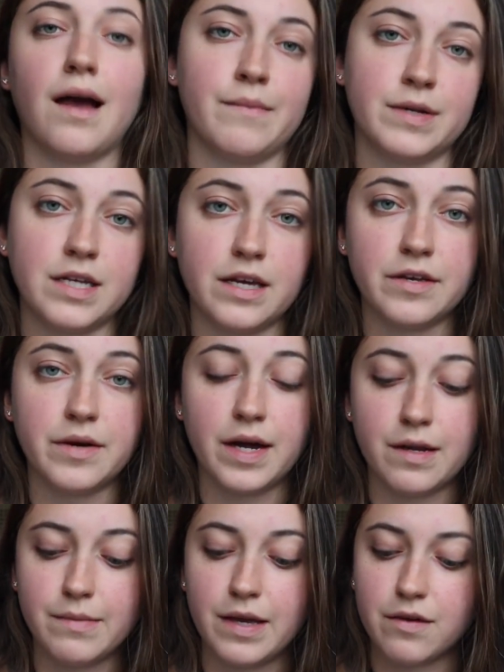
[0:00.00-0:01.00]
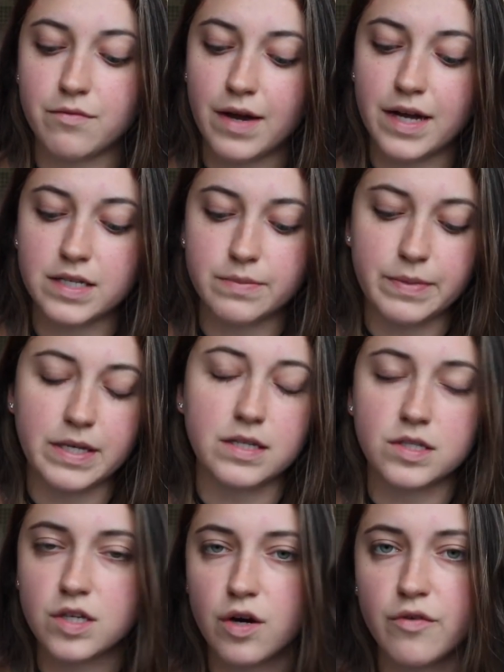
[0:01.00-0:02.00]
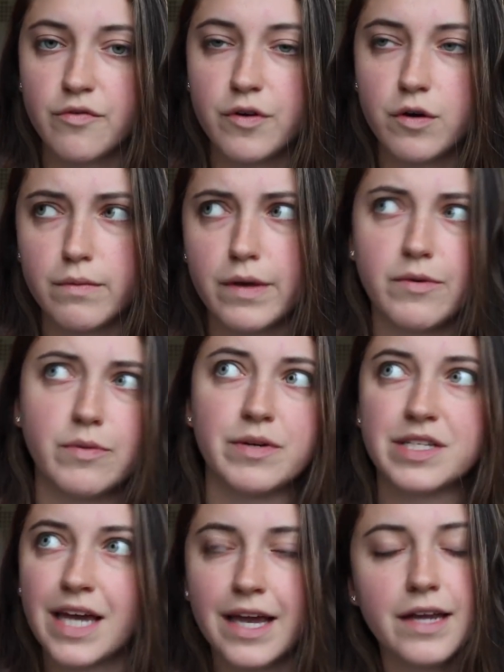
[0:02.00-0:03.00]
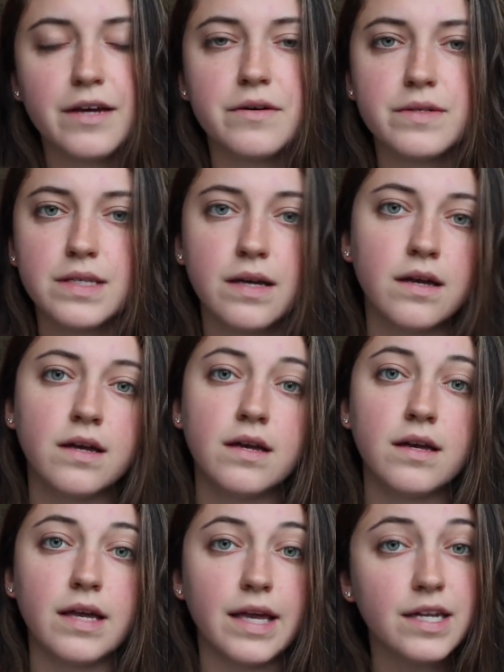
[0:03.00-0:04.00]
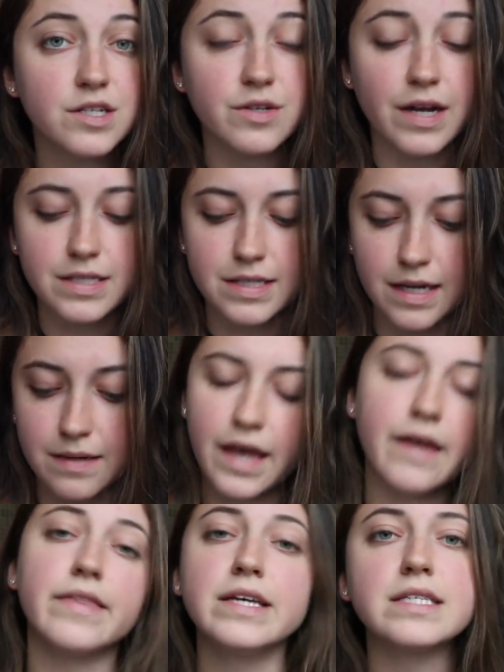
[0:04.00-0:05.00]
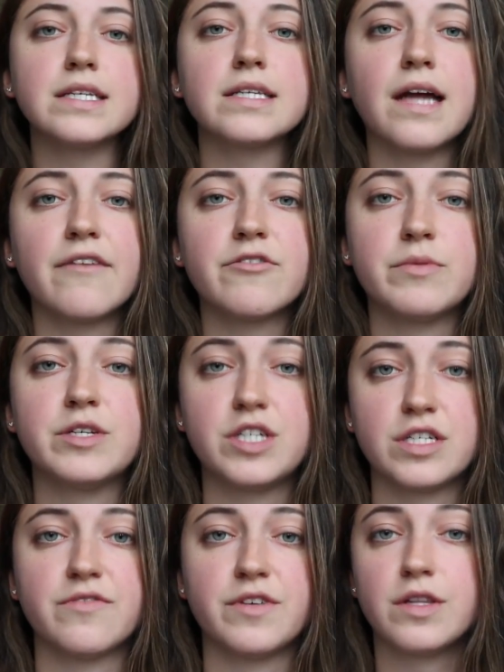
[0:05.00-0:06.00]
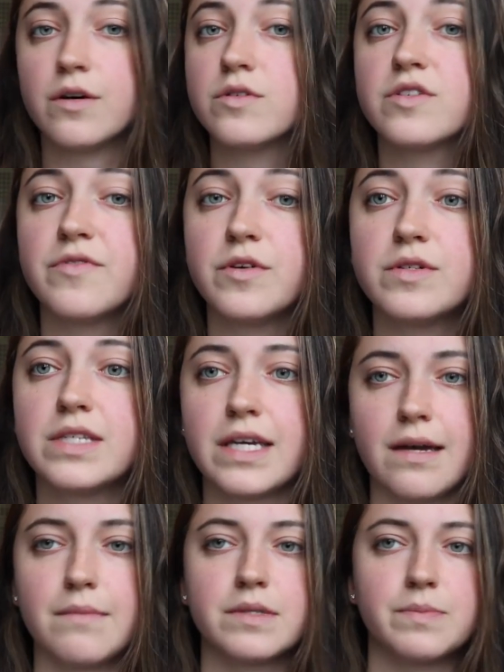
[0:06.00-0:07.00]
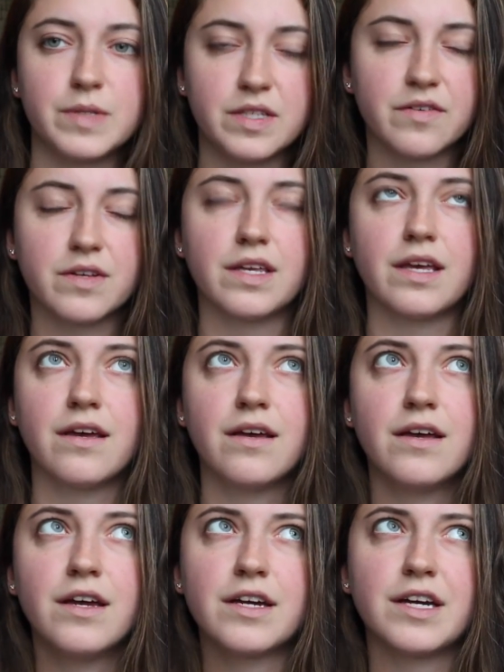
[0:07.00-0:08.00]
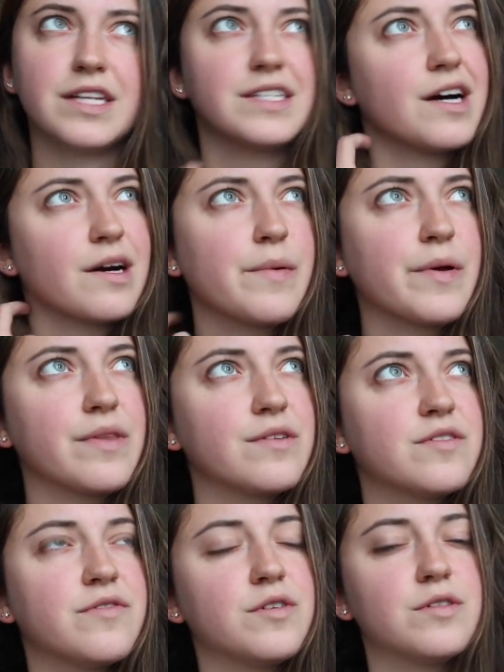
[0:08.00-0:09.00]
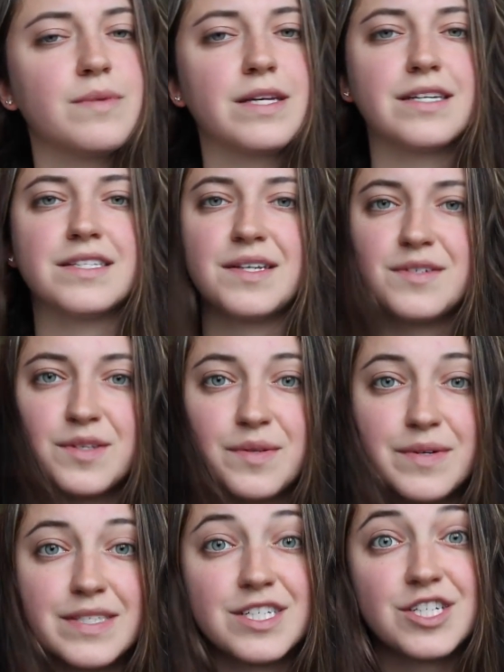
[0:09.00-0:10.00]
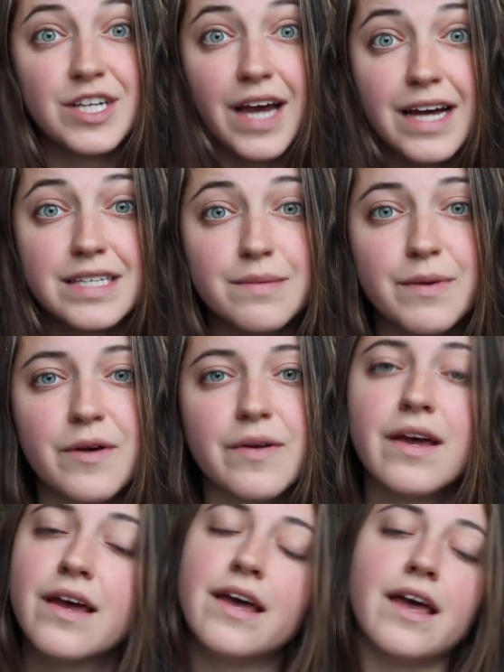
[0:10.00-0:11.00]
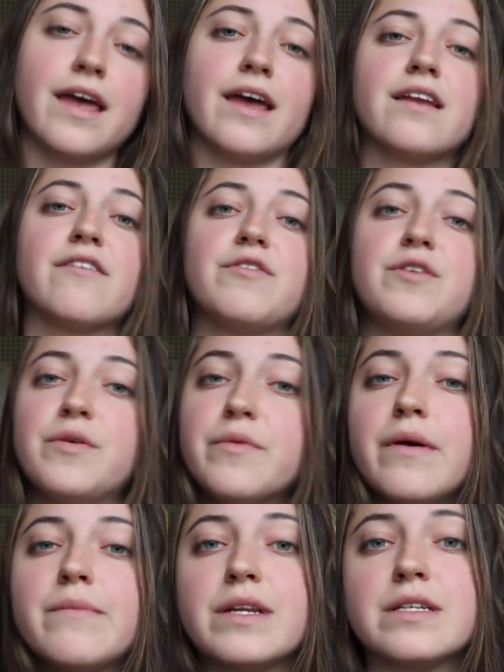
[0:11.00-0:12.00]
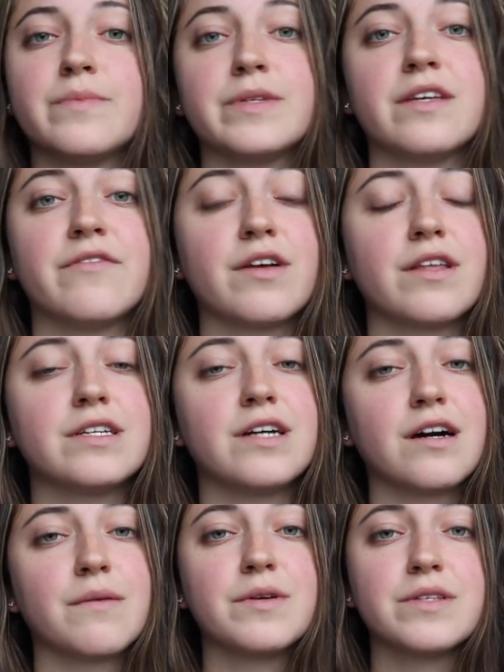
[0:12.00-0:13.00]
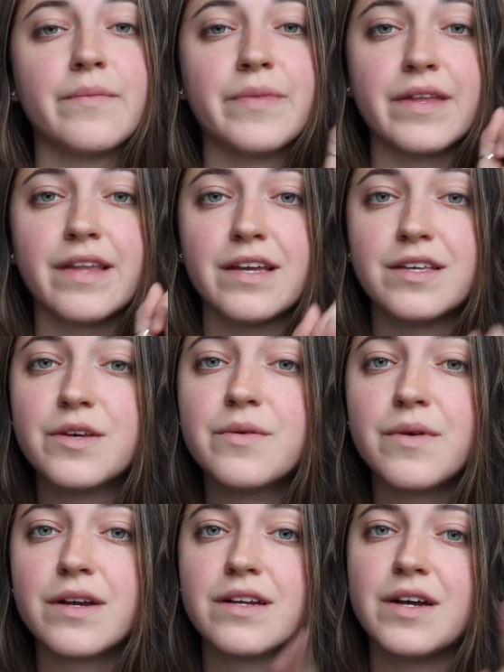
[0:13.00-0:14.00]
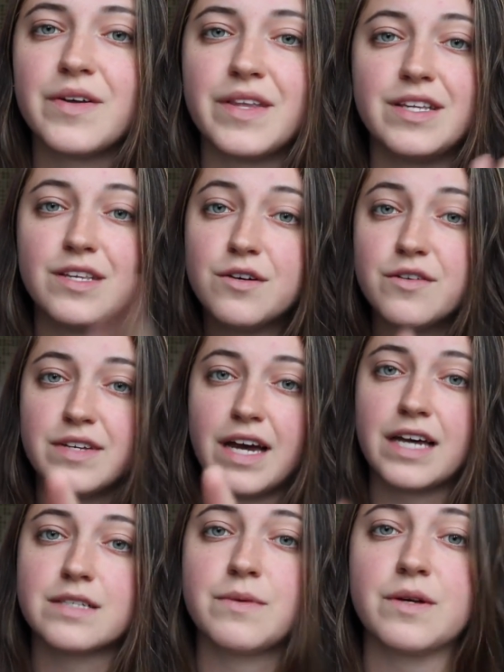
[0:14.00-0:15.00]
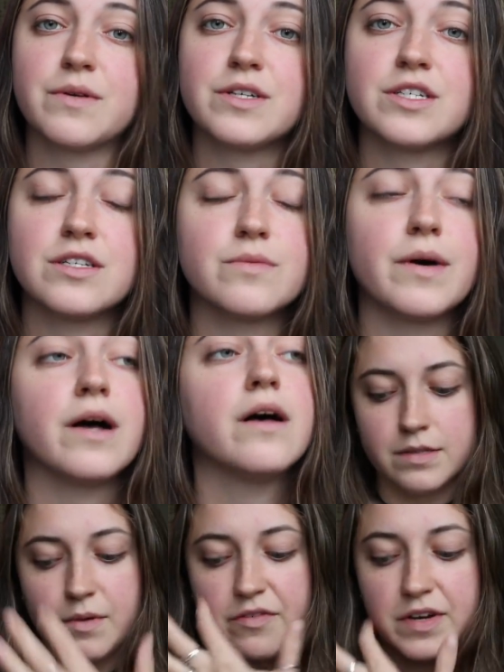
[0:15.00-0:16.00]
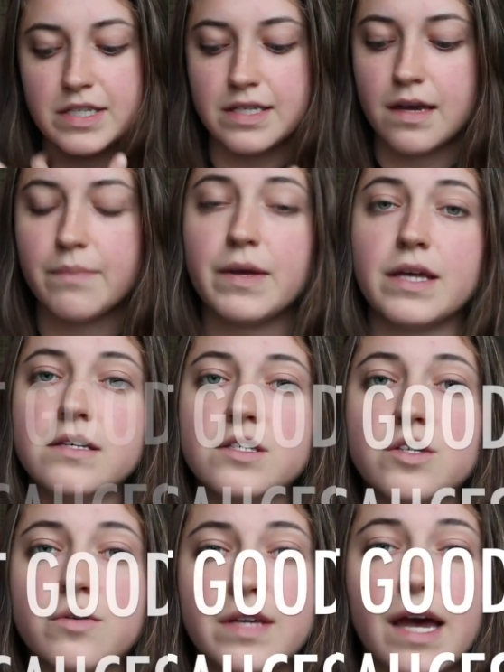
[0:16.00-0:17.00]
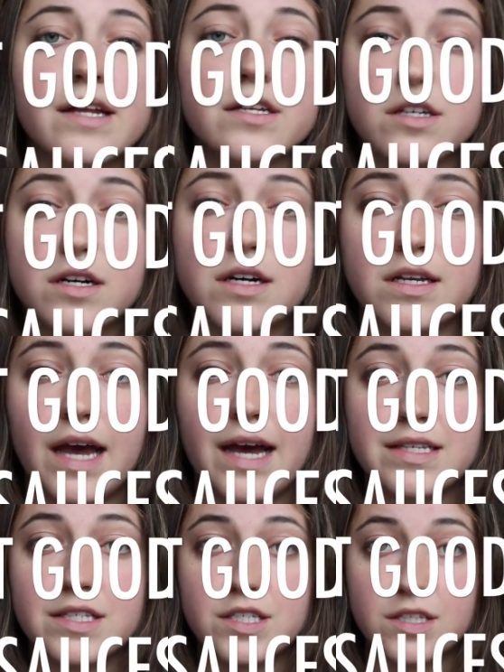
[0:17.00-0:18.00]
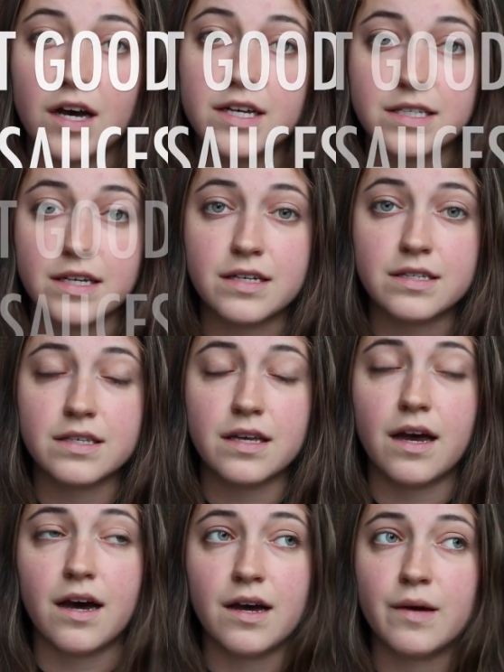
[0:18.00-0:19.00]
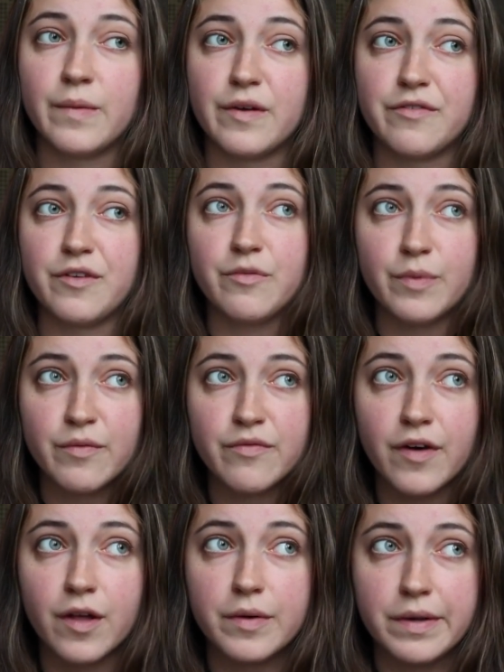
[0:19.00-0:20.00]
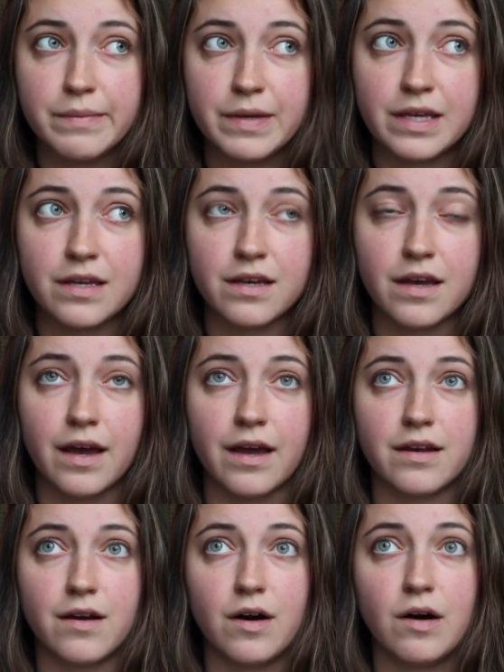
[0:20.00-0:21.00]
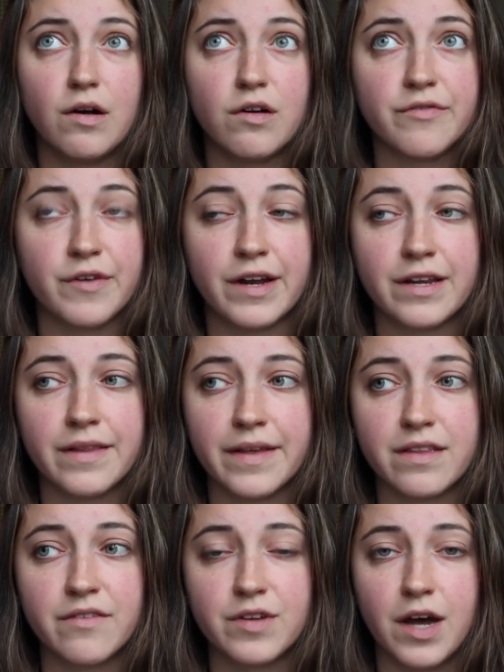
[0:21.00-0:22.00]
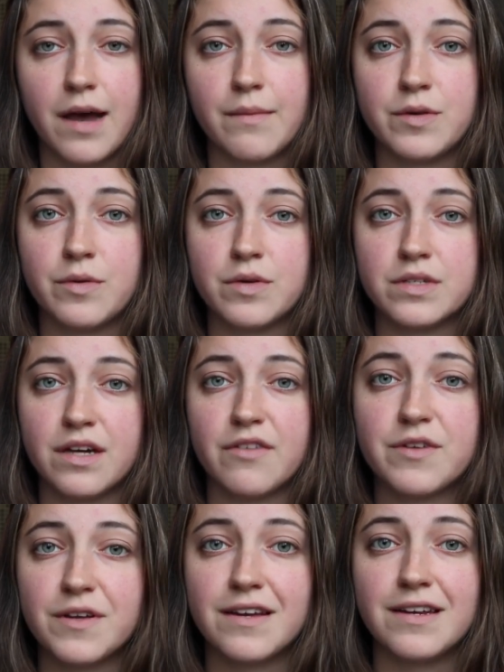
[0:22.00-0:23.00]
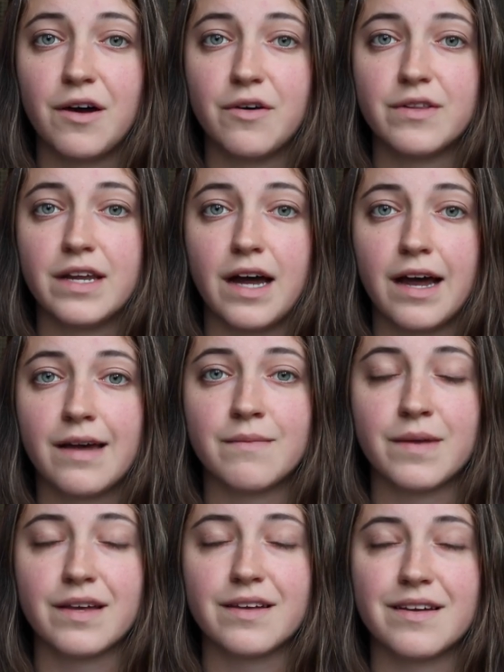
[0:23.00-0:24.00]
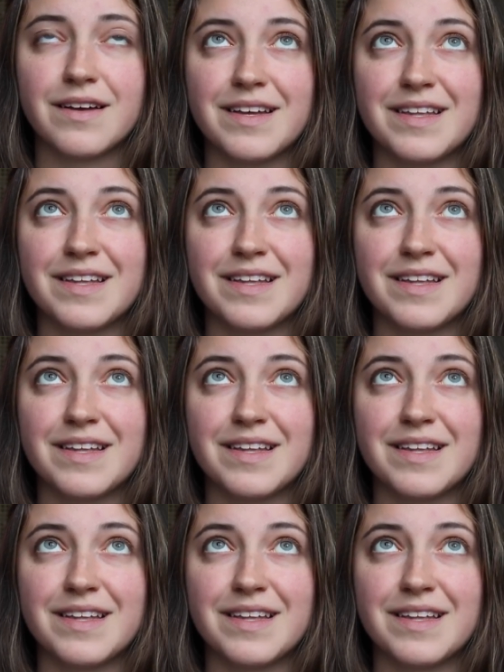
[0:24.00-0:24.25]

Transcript: I'm going to tell you how to make rice, beans, tofu, maybe potatoes, interesting. And this doesn't have to be just for those foods, like I'm specifically going to talk about those foods because those are the ones she asked about. And if you want me to specifically talk about something that you want to know, then you have to ask me a question as well. So my first tip is to get good at sauces. Um, if you've been following me at all for any length of time, you will definitely know that I am like